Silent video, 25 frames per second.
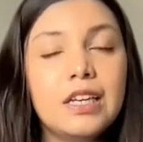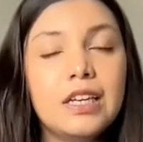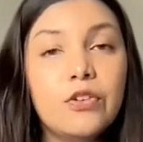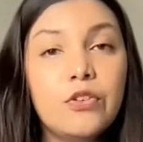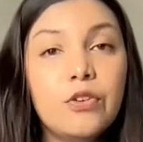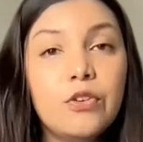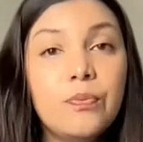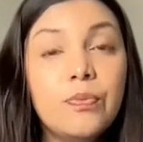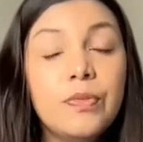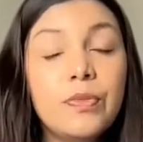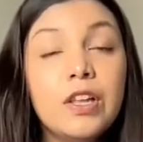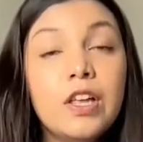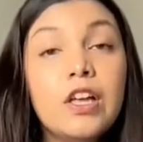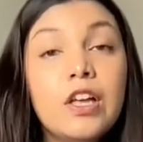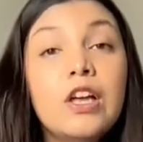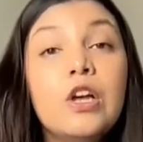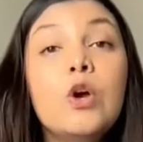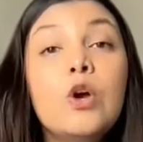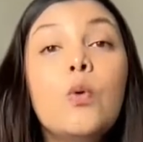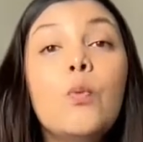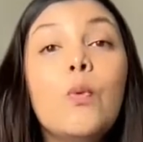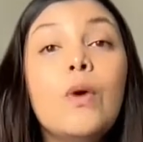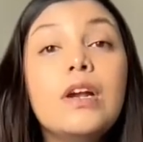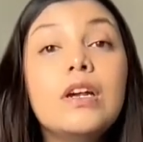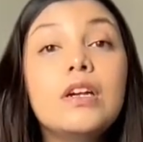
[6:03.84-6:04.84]
care,
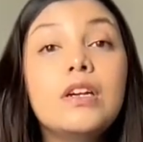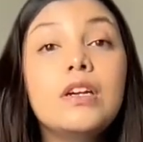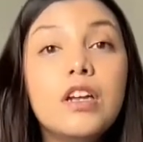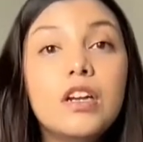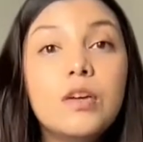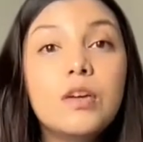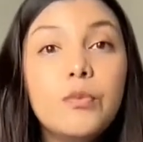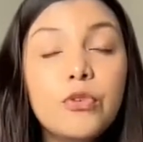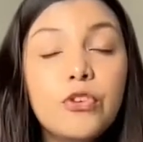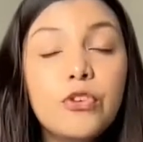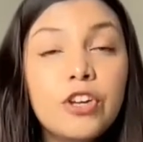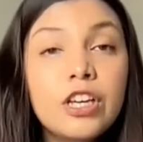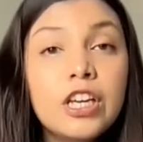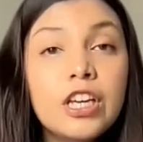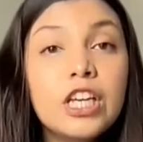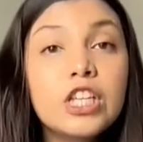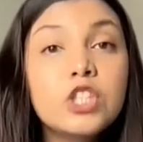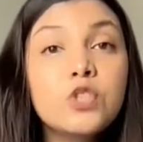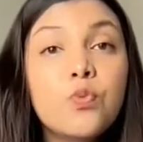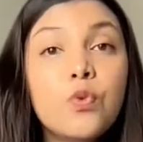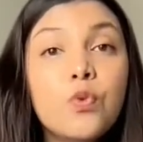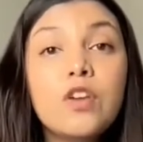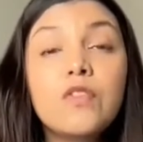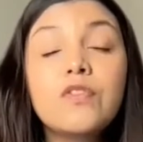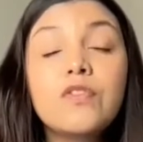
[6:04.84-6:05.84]
while turmeric
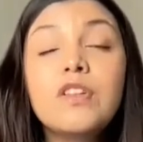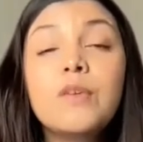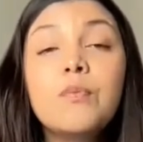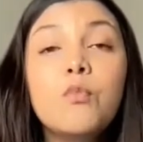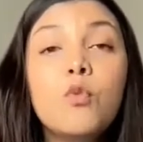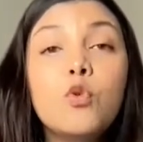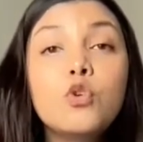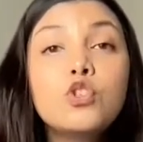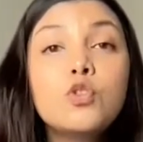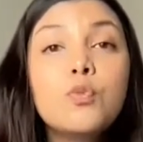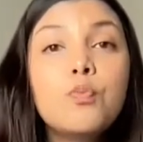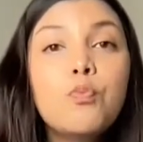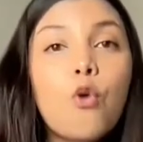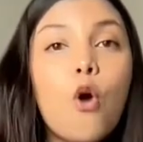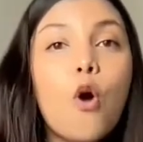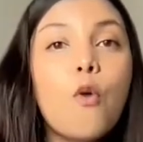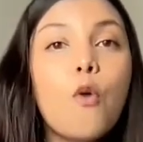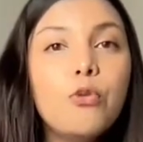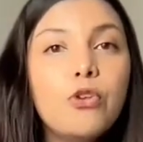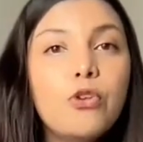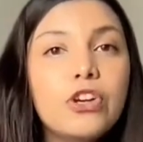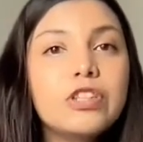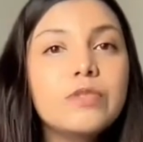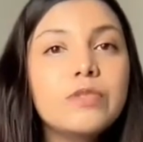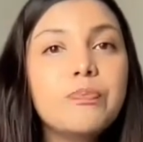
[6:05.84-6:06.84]
is one of the most
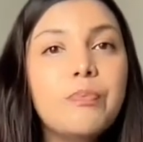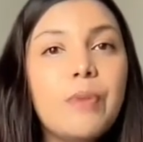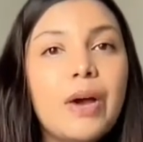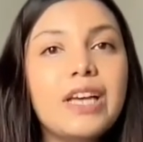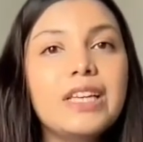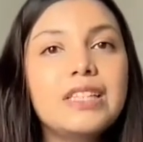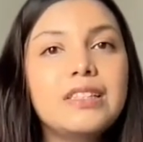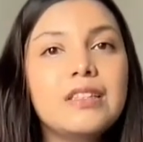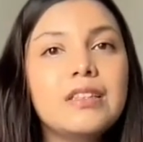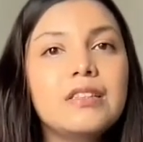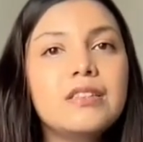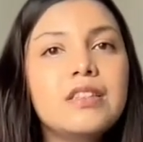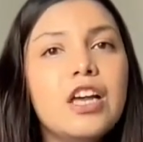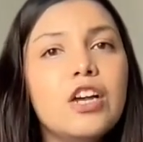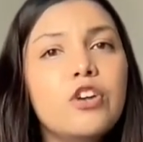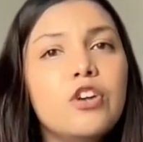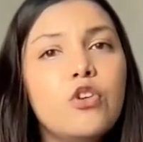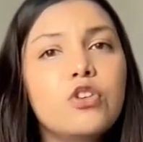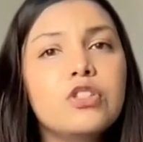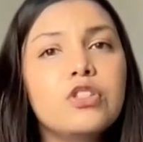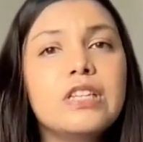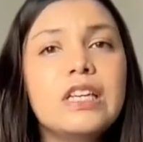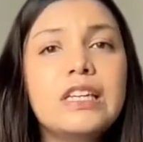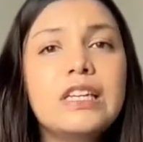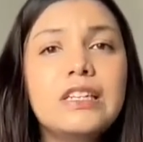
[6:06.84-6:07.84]
popular spices
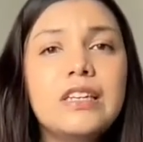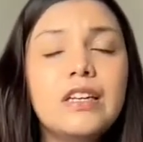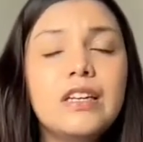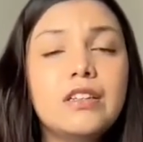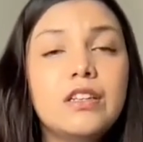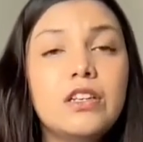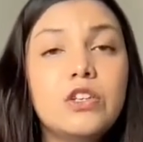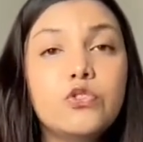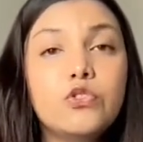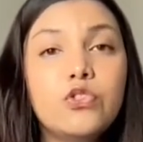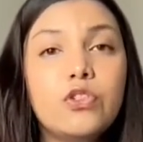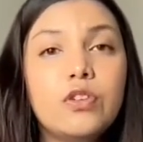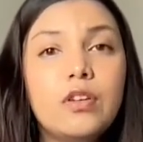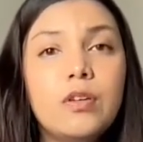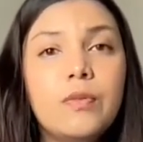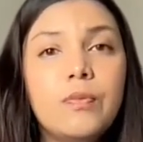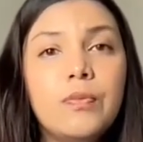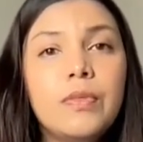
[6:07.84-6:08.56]
across Indian kitchen.